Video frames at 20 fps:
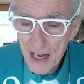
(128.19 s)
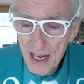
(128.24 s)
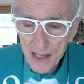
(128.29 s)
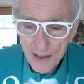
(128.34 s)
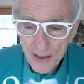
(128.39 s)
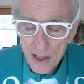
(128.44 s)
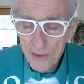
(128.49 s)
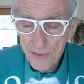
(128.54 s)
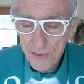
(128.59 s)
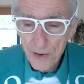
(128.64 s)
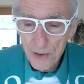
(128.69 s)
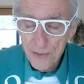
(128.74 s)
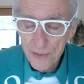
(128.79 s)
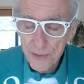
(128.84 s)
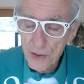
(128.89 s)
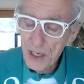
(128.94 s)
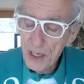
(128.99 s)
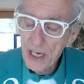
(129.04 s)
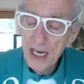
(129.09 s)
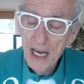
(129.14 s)
They're for
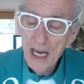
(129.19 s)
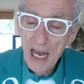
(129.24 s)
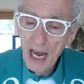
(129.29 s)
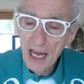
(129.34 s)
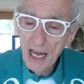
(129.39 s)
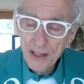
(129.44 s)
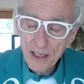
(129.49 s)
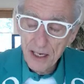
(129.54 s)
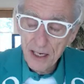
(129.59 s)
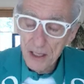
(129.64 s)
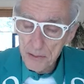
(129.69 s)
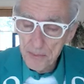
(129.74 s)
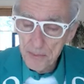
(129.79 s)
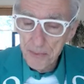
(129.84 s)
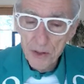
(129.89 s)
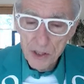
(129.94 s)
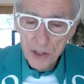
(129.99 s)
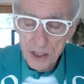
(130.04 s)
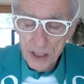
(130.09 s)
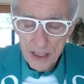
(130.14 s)
free. And the other
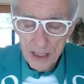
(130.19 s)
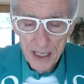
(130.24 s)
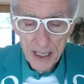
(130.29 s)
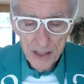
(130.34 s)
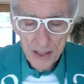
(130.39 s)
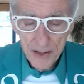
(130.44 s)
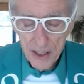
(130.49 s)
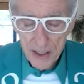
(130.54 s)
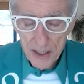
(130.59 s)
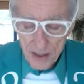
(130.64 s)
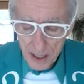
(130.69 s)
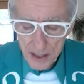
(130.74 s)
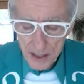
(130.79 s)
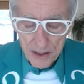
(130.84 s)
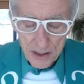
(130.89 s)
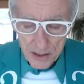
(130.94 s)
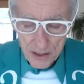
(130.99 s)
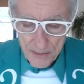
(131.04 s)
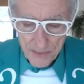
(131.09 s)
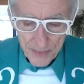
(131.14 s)
person, they're
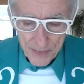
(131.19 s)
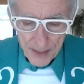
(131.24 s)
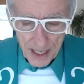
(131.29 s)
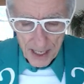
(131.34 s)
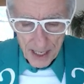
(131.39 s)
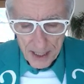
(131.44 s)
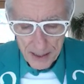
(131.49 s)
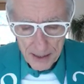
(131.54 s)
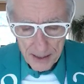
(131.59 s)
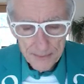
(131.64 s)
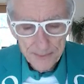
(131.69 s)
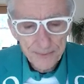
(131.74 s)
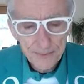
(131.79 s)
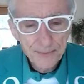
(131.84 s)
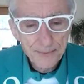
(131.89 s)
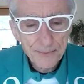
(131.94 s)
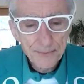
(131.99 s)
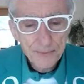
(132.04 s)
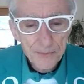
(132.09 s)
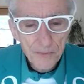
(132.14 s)
under
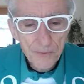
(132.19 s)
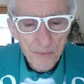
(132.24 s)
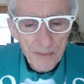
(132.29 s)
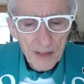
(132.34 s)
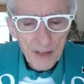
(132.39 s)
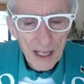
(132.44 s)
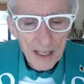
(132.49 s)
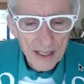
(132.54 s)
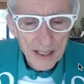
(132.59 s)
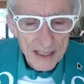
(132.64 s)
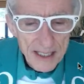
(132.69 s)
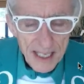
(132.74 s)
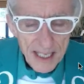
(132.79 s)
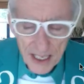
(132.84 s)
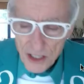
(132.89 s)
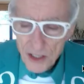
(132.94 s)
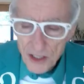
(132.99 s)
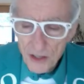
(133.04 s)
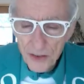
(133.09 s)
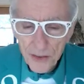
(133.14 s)
the
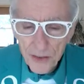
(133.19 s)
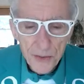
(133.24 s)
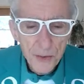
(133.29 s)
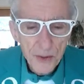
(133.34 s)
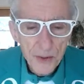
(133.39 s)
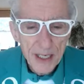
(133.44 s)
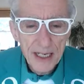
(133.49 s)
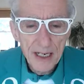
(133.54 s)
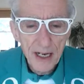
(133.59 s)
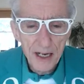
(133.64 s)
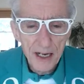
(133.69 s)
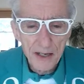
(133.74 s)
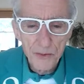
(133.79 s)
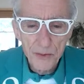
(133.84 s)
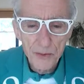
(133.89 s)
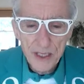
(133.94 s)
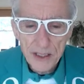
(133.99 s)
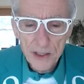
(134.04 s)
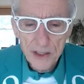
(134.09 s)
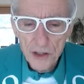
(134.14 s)
section 3 on
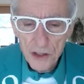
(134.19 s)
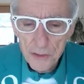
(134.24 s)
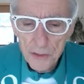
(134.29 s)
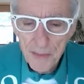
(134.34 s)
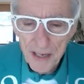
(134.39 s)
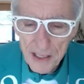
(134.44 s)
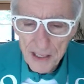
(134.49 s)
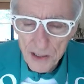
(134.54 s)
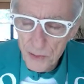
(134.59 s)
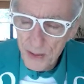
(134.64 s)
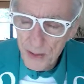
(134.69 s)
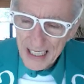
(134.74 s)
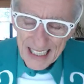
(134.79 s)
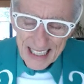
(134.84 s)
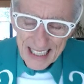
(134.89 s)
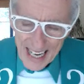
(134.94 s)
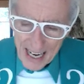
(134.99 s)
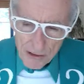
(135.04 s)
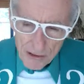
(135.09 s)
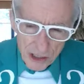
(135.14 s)
research, mentoring, and
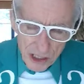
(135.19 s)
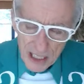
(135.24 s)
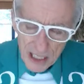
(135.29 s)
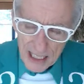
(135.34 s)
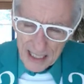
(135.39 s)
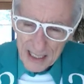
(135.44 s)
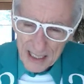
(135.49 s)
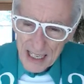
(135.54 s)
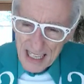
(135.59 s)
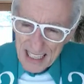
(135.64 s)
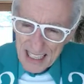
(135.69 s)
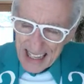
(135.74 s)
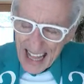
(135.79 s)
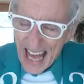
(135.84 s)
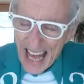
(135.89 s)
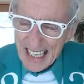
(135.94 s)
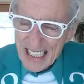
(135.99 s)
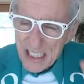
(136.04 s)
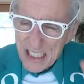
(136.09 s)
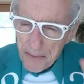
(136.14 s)
counseling.
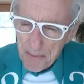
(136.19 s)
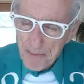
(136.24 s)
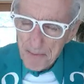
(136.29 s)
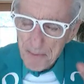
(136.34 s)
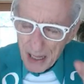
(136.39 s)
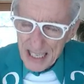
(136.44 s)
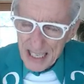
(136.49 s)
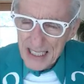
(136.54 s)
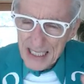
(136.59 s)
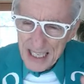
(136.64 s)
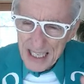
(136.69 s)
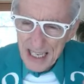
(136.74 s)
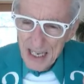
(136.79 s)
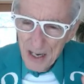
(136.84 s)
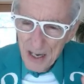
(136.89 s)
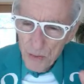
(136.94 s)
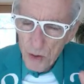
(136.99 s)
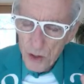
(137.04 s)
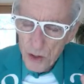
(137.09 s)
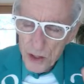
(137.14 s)
That's the place
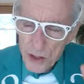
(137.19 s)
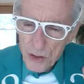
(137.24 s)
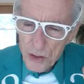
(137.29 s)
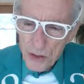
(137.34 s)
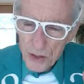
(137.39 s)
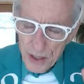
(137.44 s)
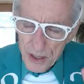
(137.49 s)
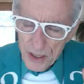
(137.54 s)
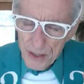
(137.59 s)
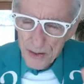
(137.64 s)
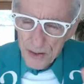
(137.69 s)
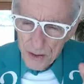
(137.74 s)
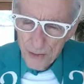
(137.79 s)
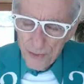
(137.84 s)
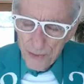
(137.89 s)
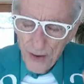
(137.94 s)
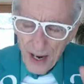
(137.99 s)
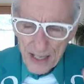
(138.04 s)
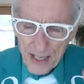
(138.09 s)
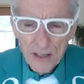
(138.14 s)
where you
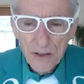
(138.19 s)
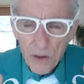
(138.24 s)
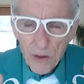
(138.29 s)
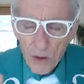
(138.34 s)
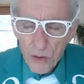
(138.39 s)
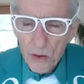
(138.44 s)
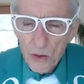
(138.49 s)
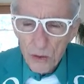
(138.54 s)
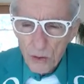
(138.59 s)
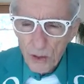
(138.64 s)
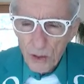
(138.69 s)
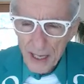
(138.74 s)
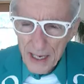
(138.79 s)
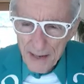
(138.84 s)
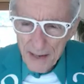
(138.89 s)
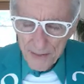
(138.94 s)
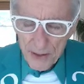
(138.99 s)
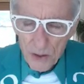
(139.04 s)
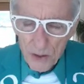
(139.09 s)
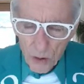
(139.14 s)
find your local, I
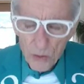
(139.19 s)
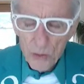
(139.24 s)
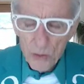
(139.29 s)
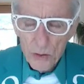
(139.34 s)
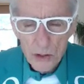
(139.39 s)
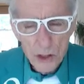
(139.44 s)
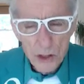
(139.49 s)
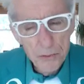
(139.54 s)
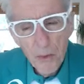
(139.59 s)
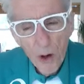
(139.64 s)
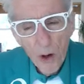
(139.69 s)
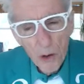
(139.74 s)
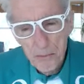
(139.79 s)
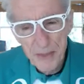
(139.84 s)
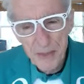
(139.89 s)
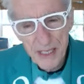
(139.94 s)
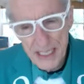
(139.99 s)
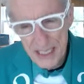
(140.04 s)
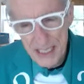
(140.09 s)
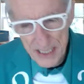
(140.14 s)
have your local small
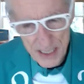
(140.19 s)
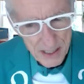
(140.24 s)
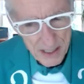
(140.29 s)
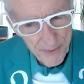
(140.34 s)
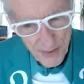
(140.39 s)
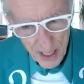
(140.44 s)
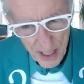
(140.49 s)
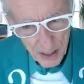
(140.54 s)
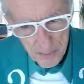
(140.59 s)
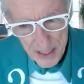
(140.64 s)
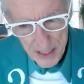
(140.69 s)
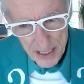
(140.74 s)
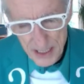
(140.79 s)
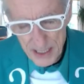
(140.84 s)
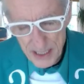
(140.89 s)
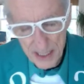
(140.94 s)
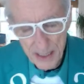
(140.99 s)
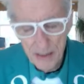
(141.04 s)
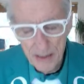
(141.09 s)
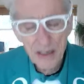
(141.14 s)
business development
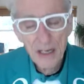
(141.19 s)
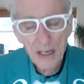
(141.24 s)
center.